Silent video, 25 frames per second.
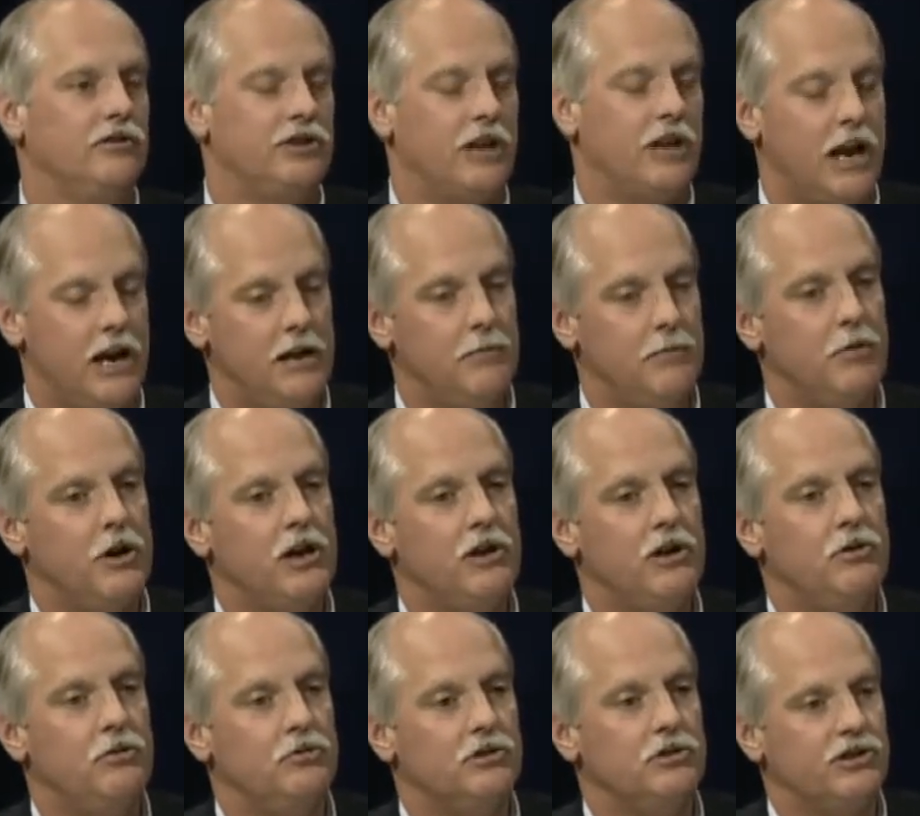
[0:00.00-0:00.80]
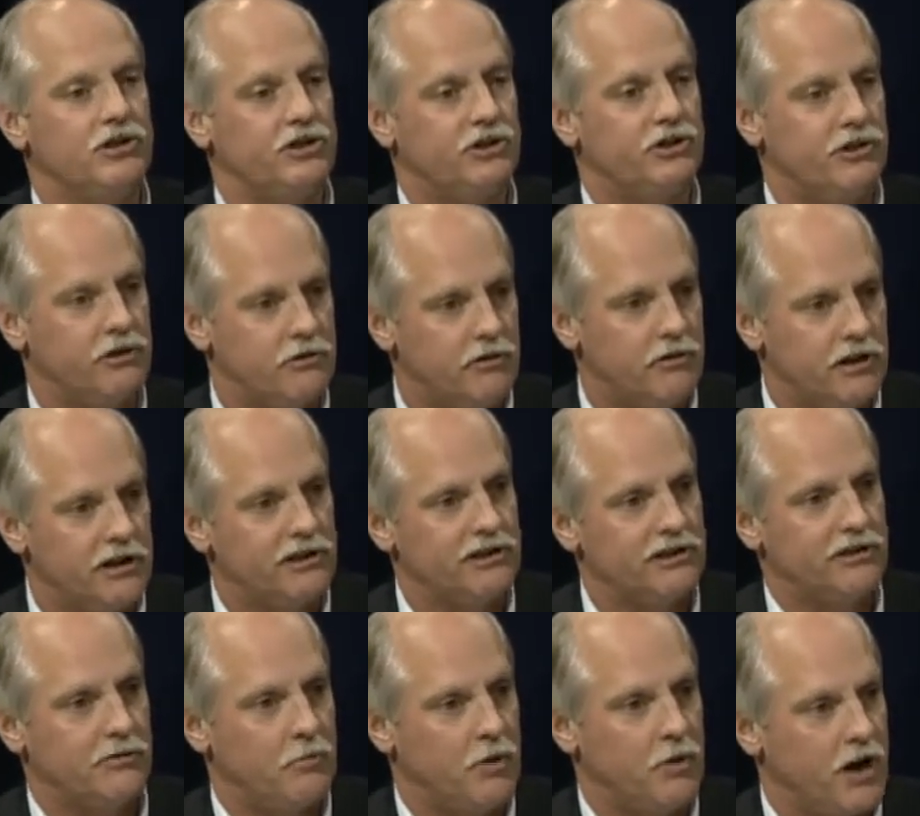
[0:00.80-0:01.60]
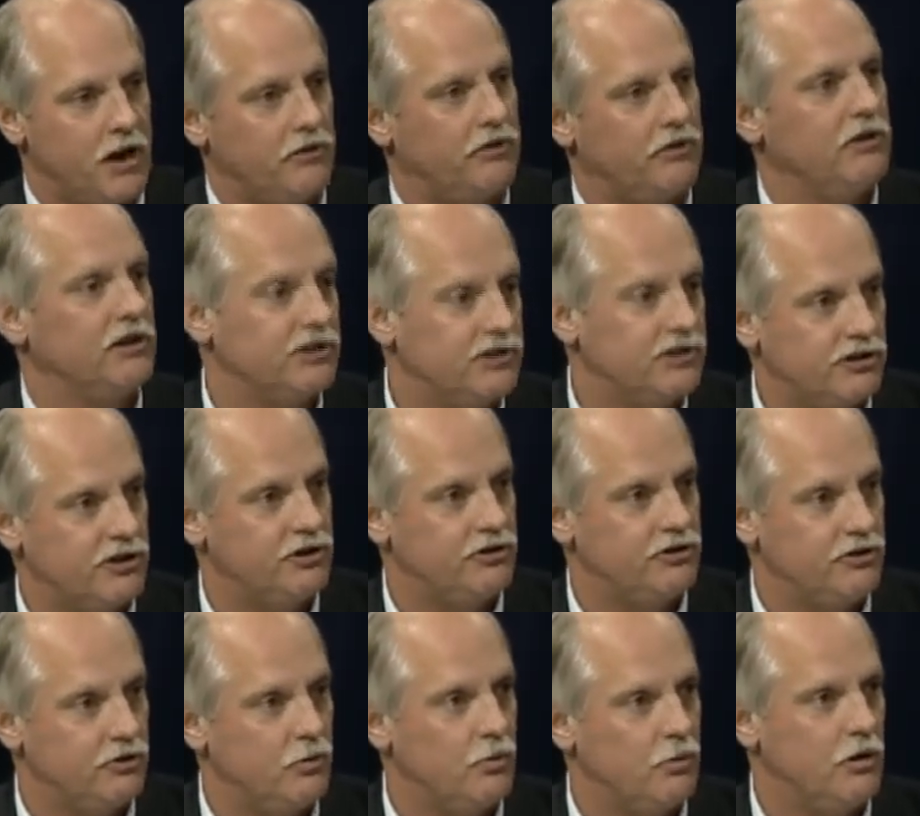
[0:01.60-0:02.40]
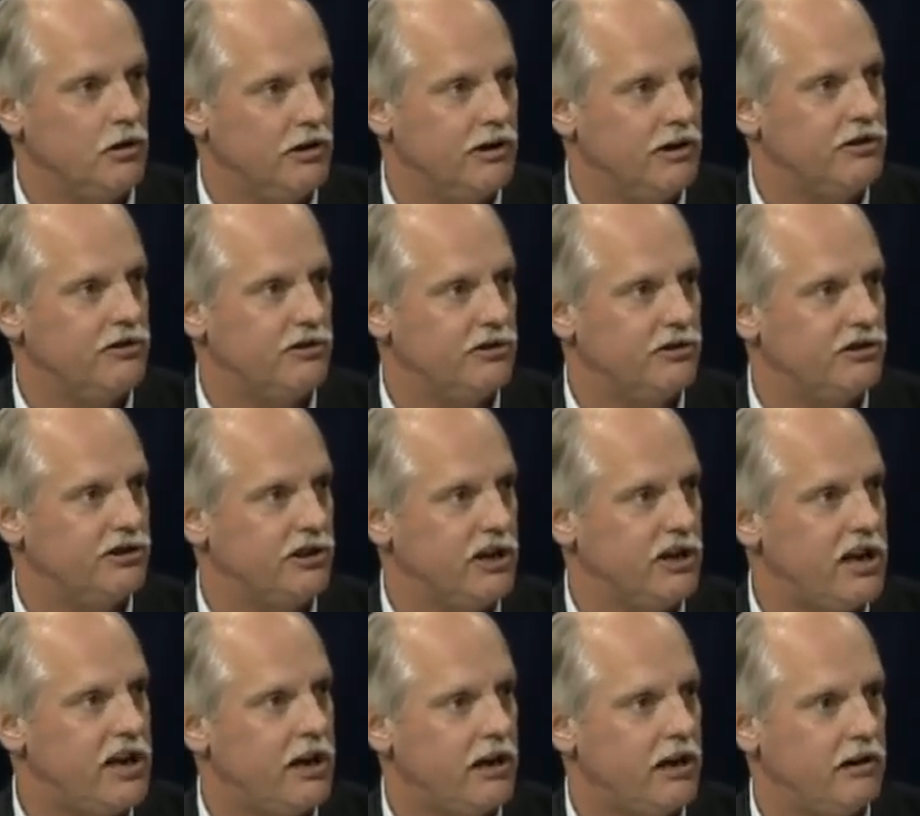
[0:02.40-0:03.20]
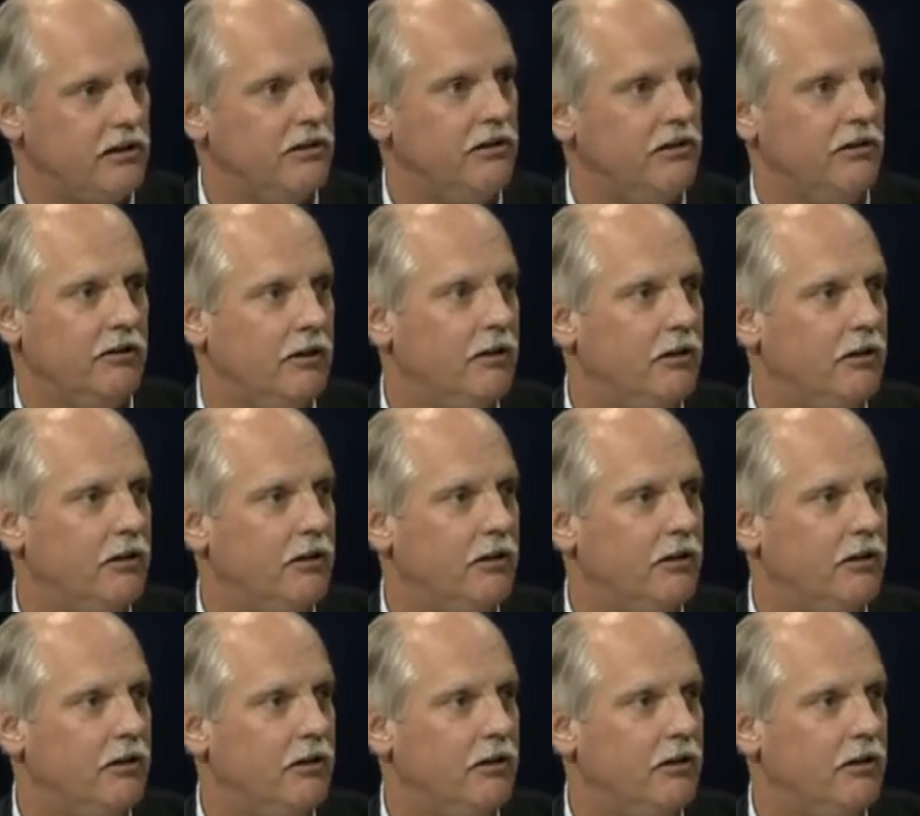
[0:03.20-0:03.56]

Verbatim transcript: anybody who is serious about this issue will understand